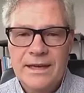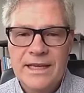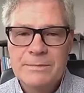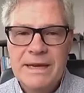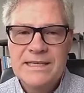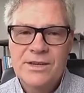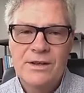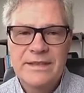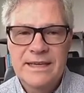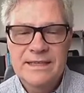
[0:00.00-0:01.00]
is based
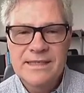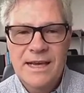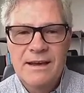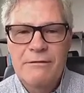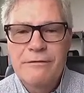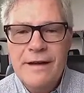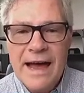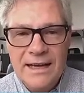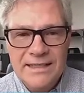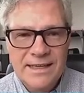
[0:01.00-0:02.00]
on this
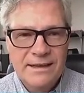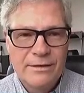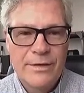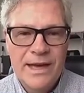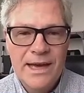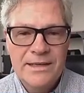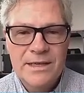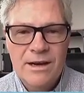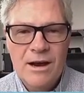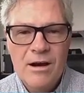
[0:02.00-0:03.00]
fact that
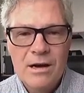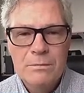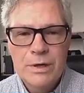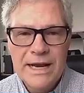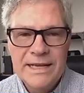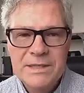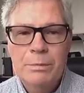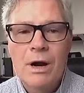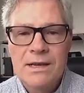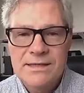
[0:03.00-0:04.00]
our brains
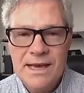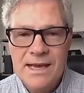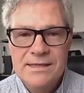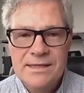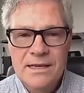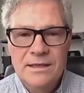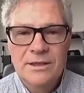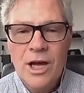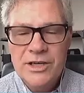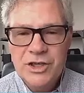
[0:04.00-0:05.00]
process
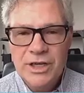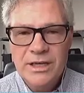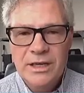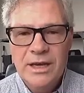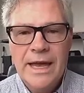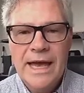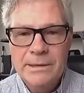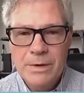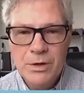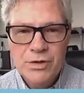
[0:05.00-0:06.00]
logic and
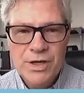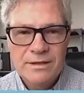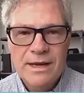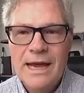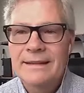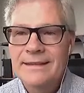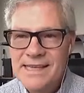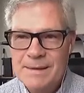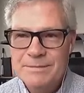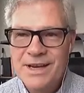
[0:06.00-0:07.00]
emotion at the
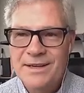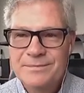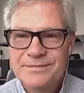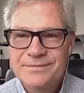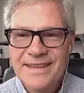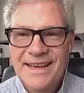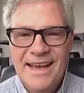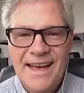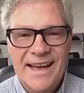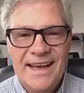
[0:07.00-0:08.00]
same time.
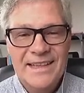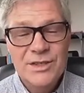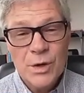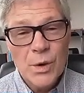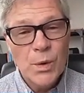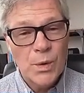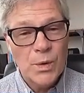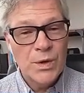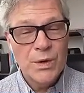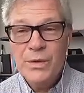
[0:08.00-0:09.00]
And so
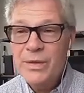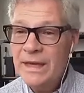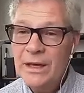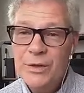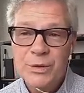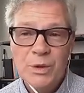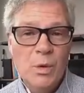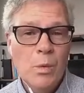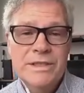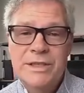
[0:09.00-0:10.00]
you're thinking through
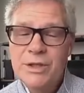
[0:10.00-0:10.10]
what to